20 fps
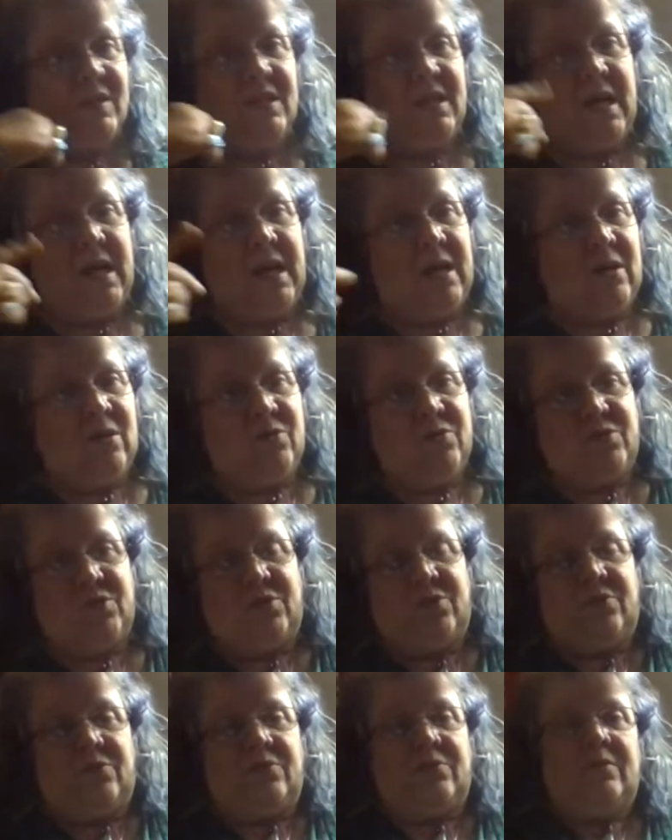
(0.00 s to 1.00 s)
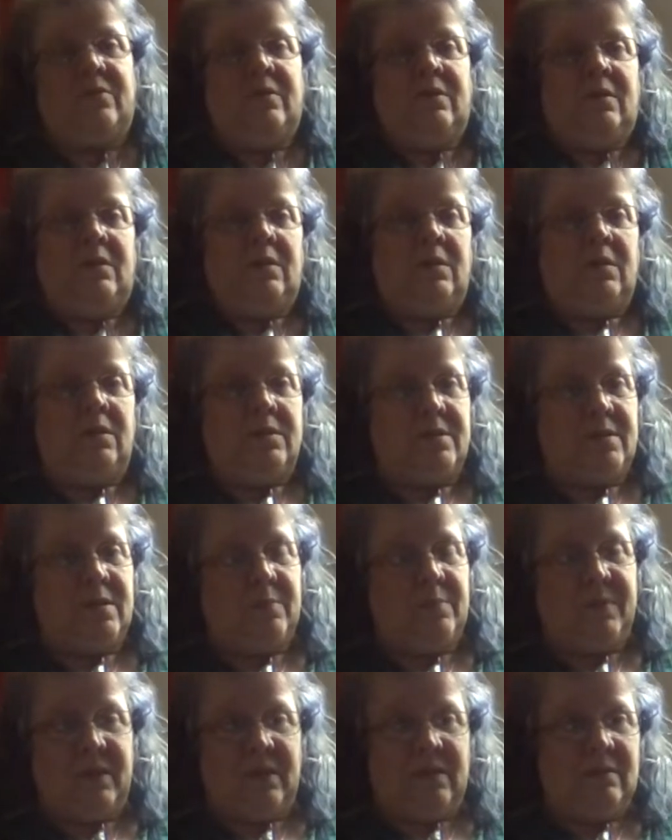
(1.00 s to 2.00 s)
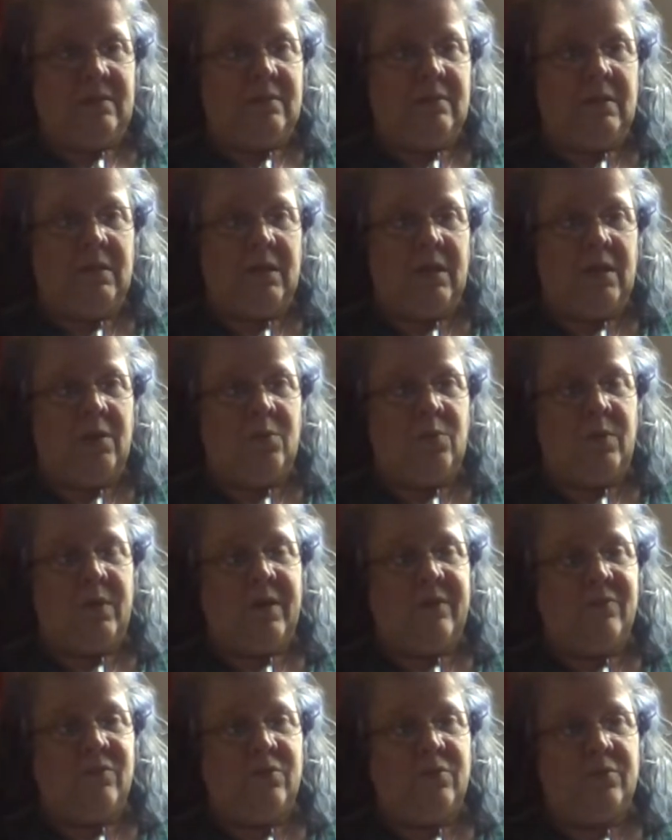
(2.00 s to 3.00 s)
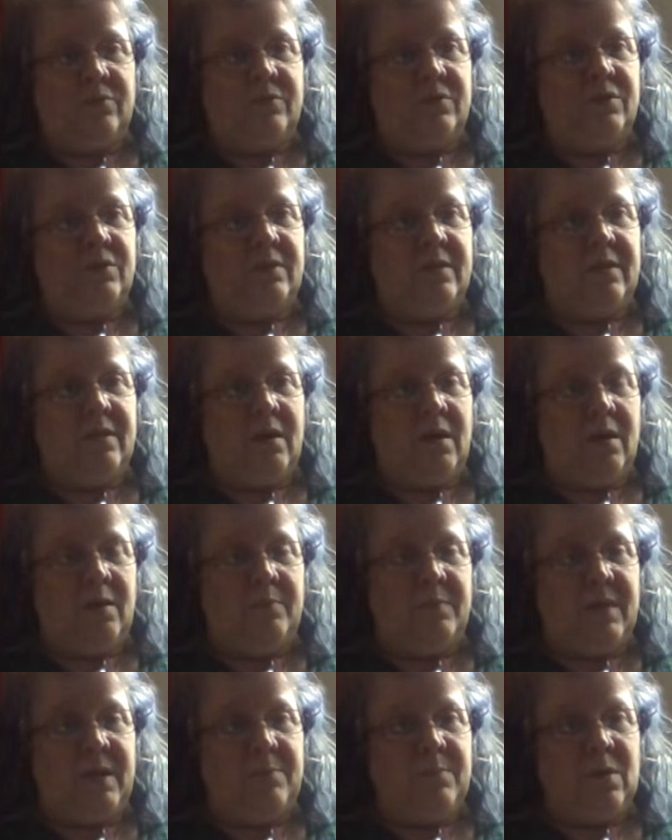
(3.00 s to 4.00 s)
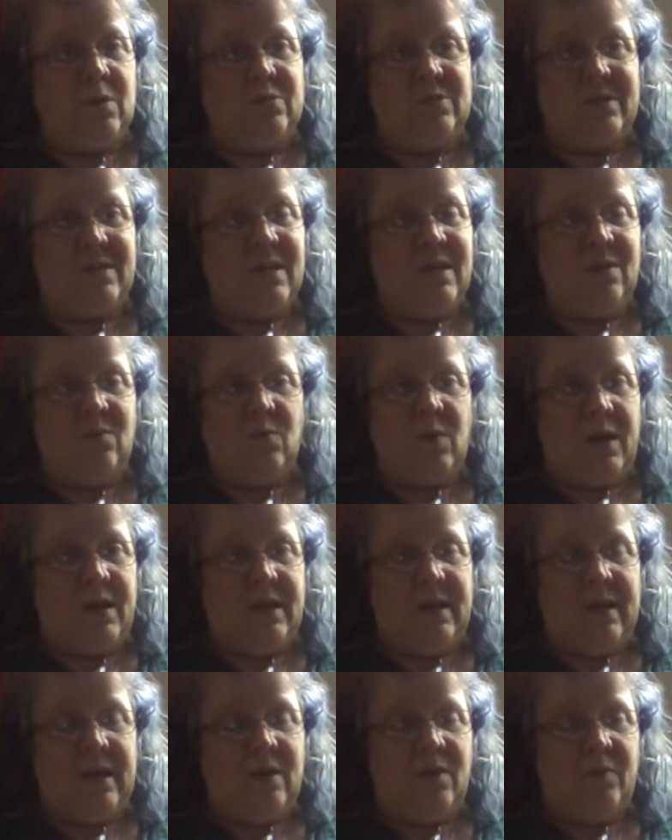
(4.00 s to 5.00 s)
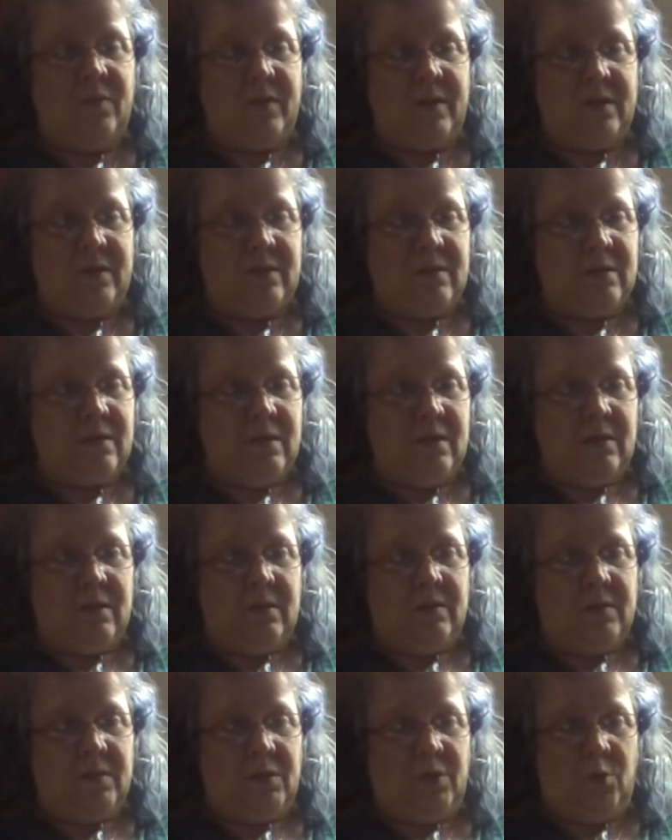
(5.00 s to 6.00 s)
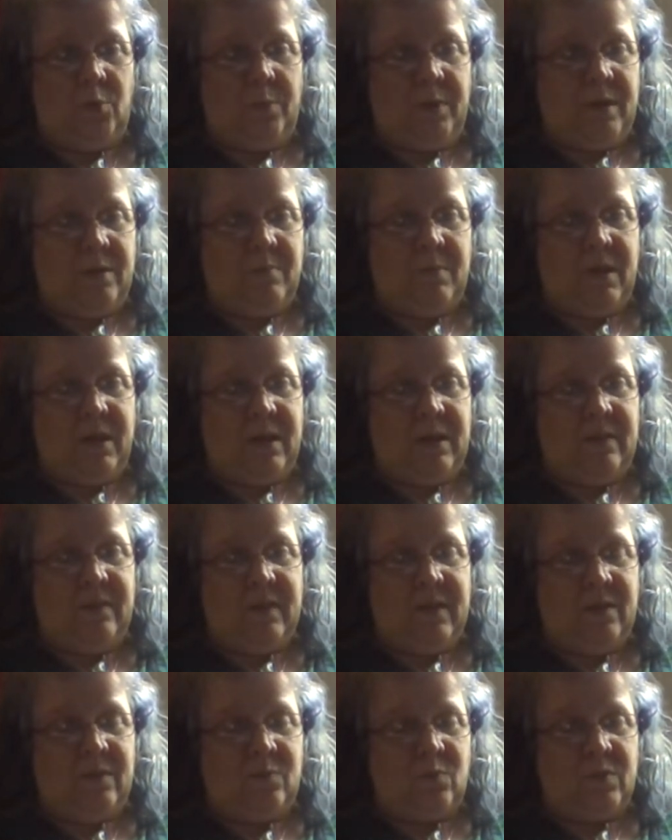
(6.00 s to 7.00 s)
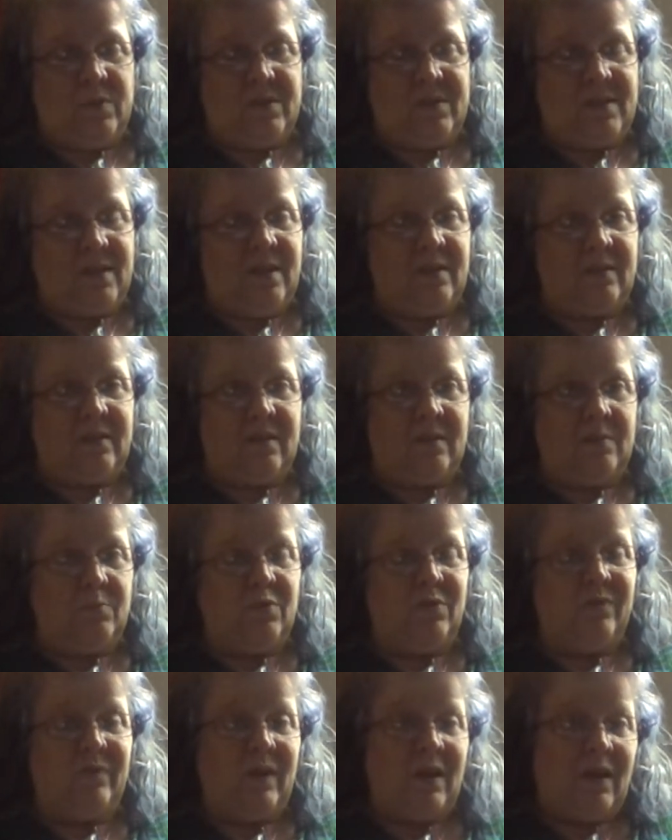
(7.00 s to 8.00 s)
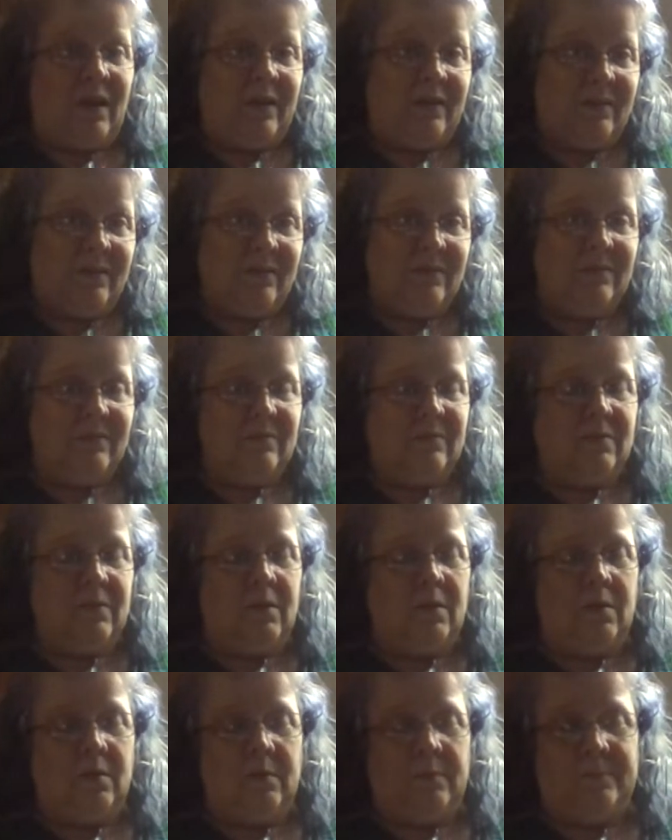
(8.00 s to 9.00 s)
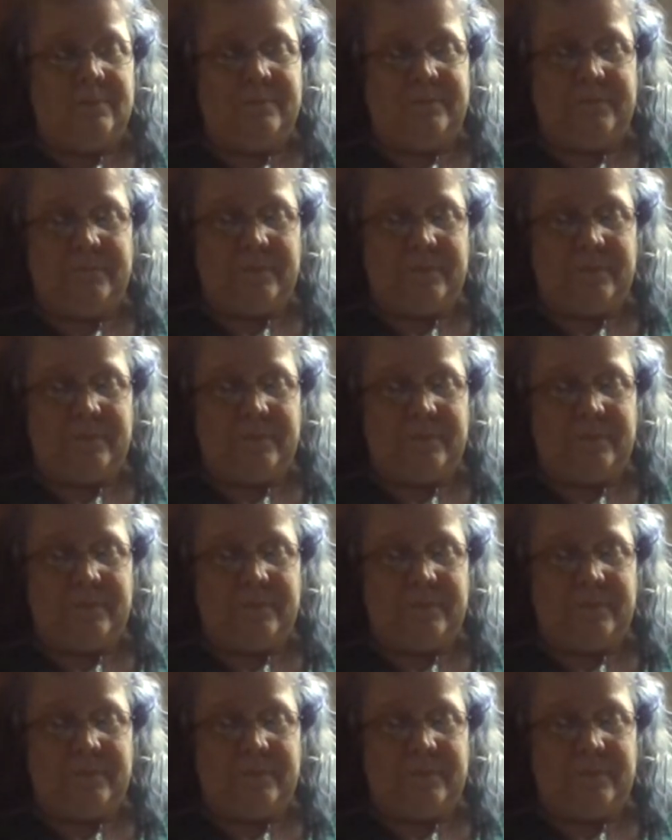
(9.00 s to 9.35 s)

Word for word: in the house or something, you know, whatever um, they most need right now that a little bit of money that was sent can provide. Um,